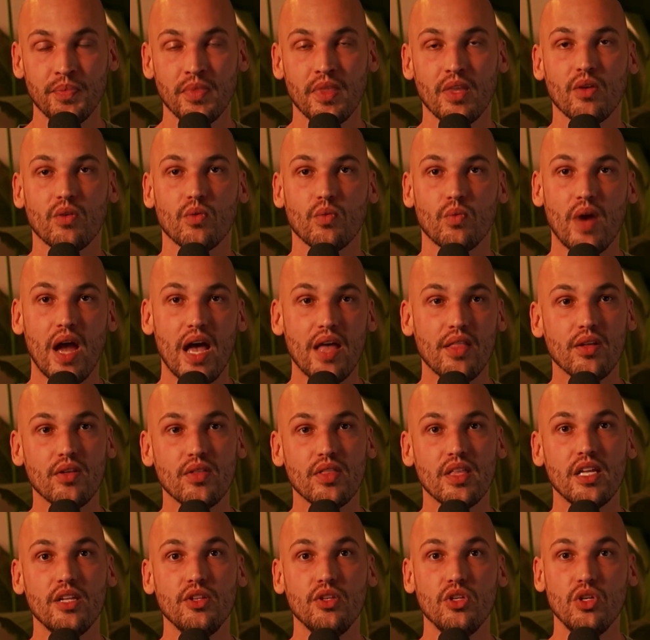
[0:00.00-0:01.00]
rather
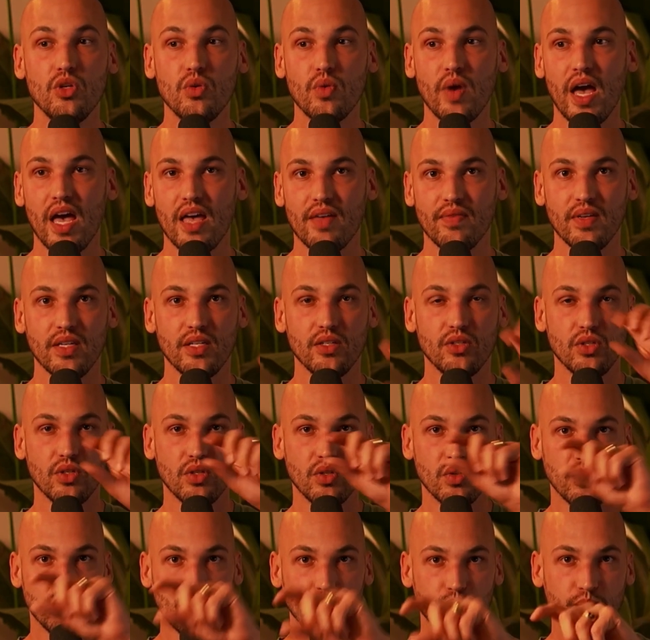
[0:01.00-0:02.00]
than you having
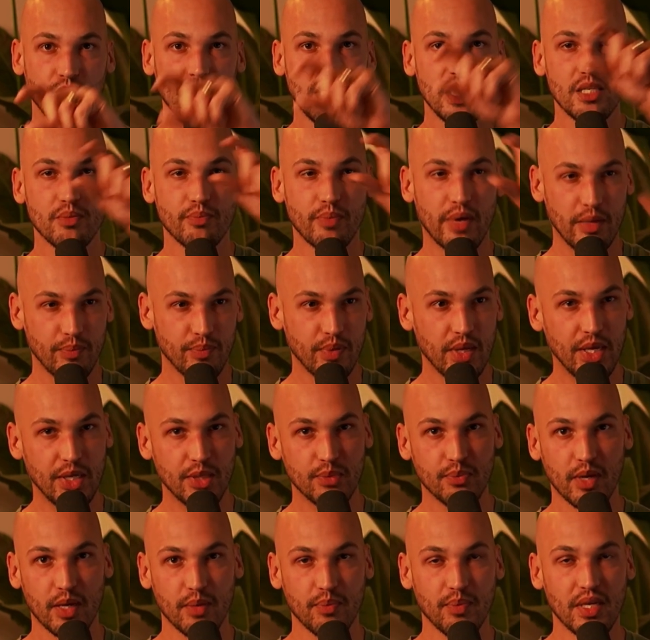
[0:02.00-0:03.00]
to piece by piece
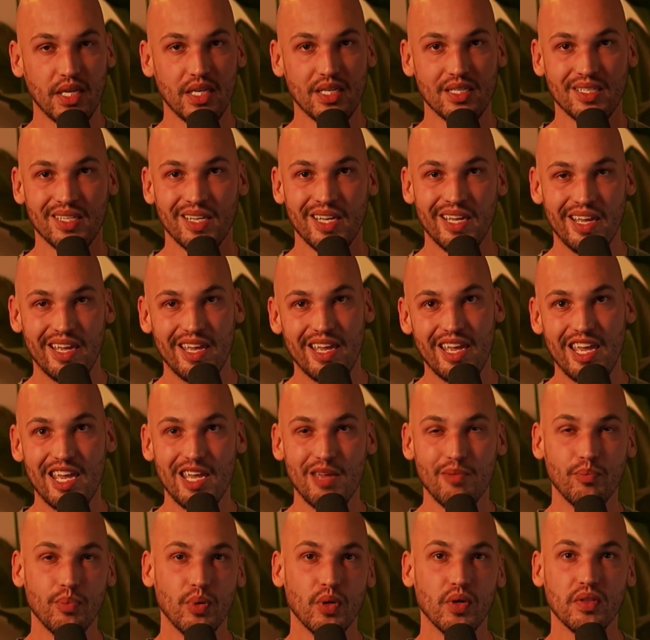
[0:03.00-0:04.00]
by piece
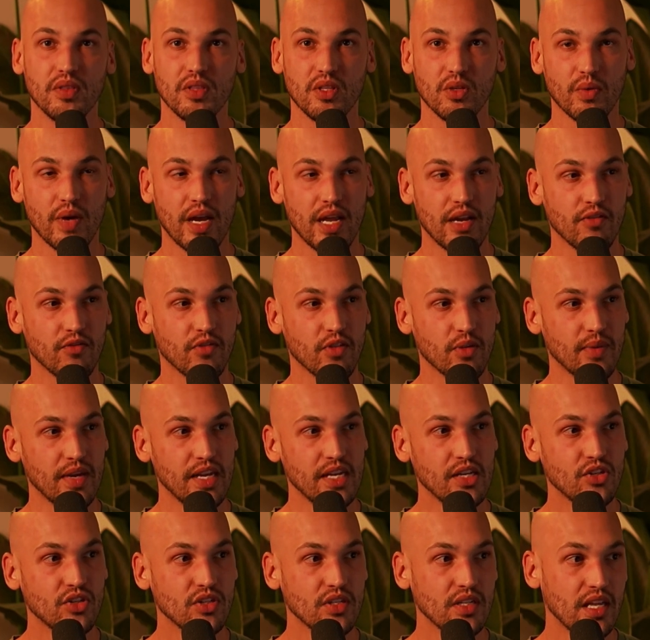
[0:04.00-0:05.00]
input the right
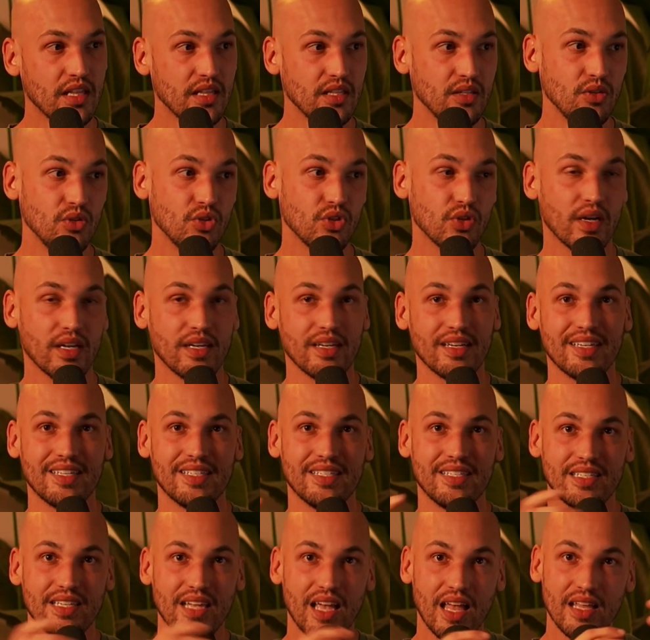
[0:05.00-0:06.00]
information, and then you trying to
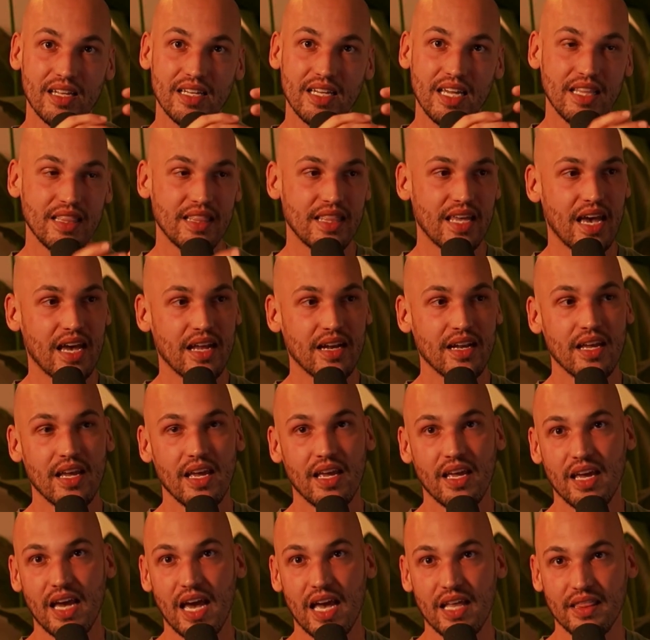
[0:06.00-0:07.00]
consolidate that
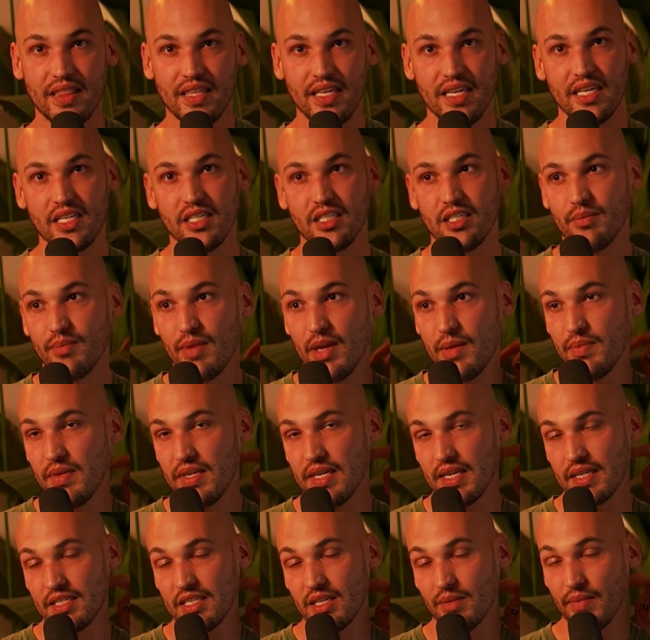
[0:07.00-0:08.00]
at the end to maybe
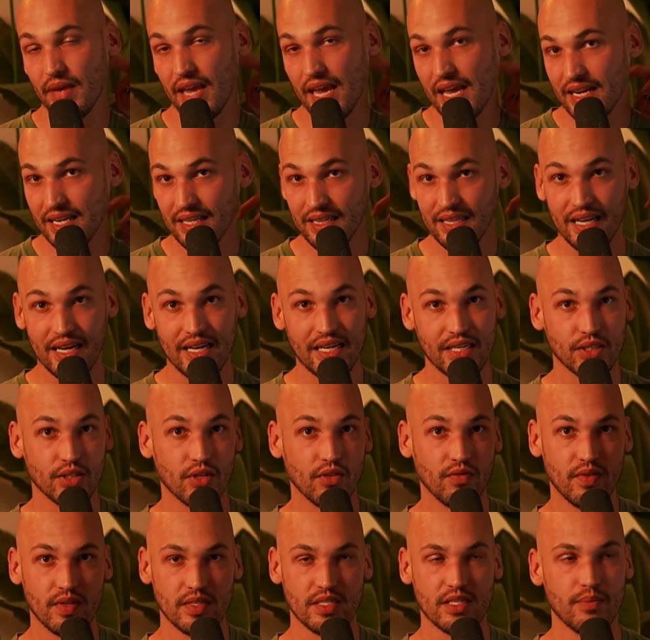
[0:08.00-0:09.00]
get some analytics or
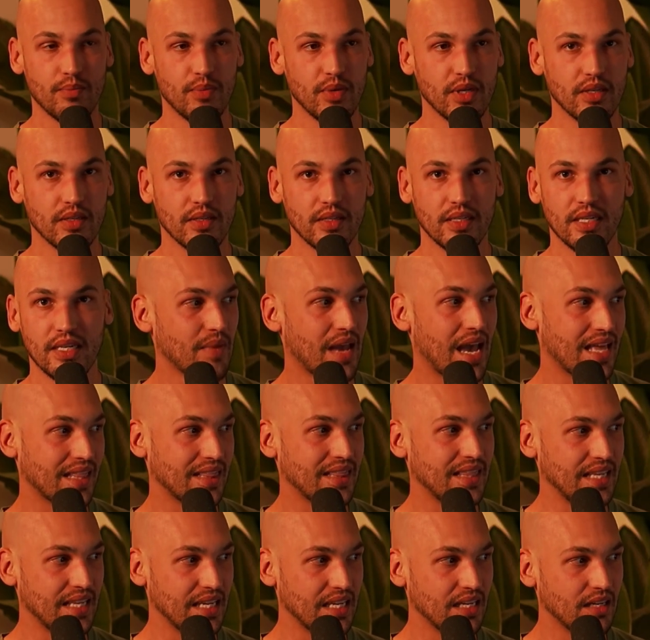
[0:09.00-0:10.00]
visibility at the end of